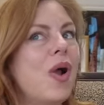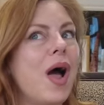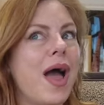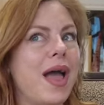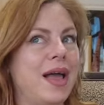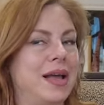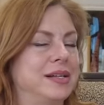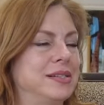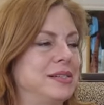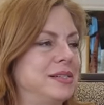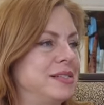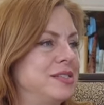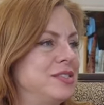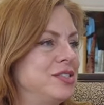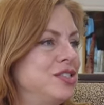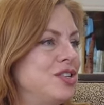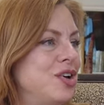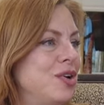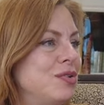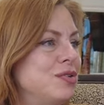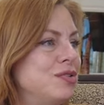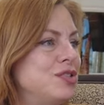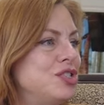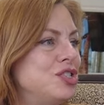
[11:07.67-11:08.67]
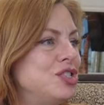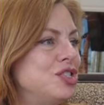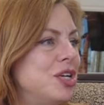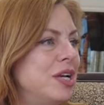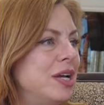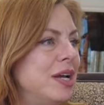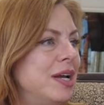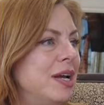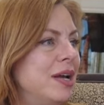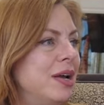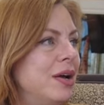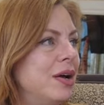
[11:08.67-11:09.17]
Right. So
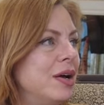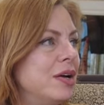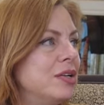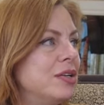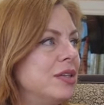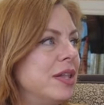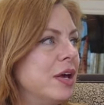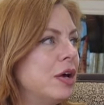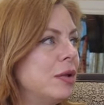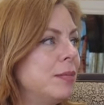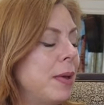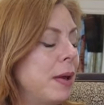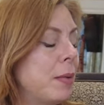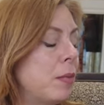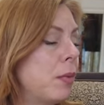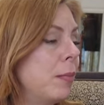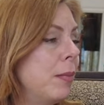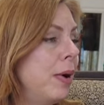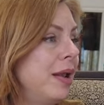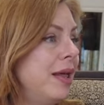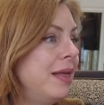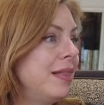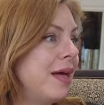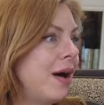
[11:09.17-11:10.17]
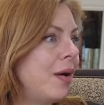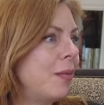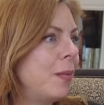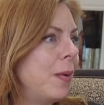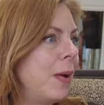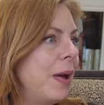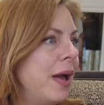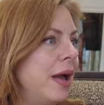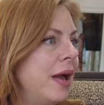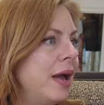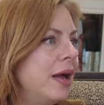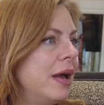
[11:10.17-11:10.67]
they could make more money that way.